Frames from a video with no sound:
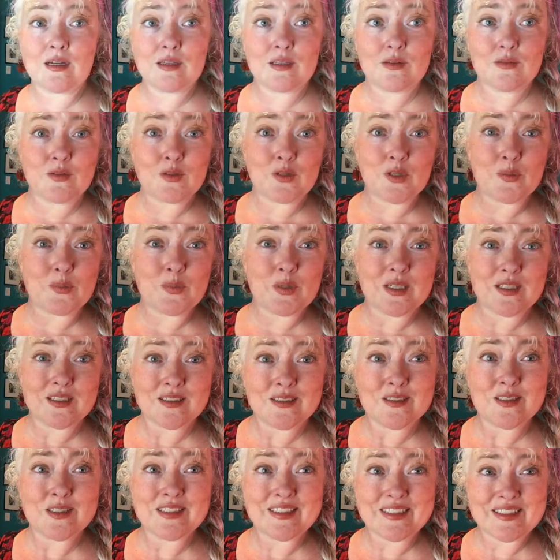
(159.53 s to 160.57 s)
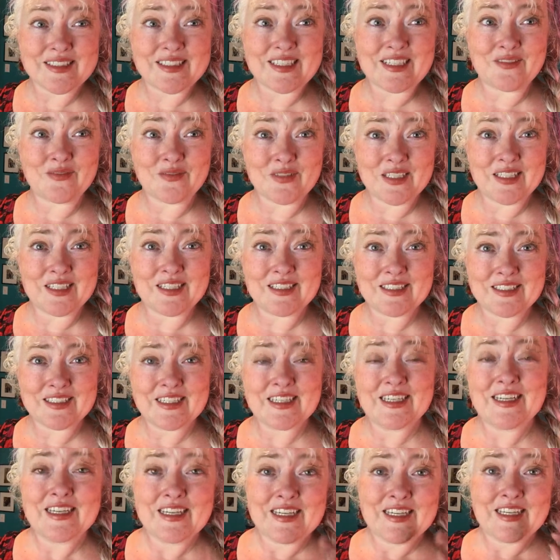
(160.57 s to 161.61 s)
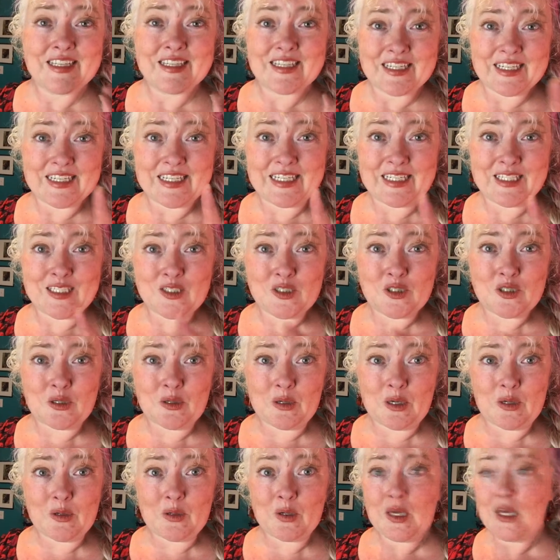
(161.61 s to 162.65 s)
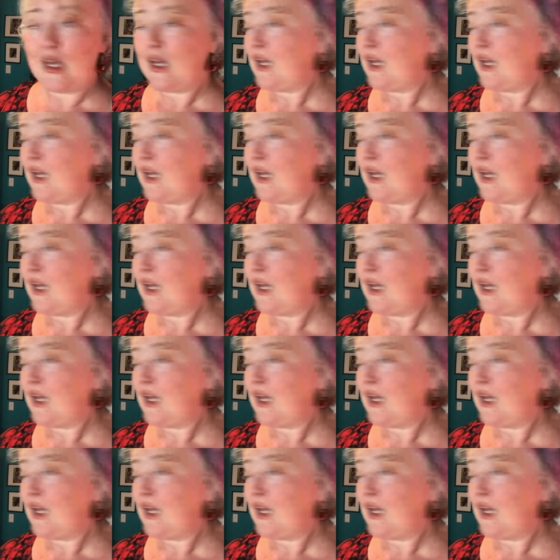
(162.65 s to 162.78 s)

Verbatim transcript: on the floor because there's stuff in it that I need to show you.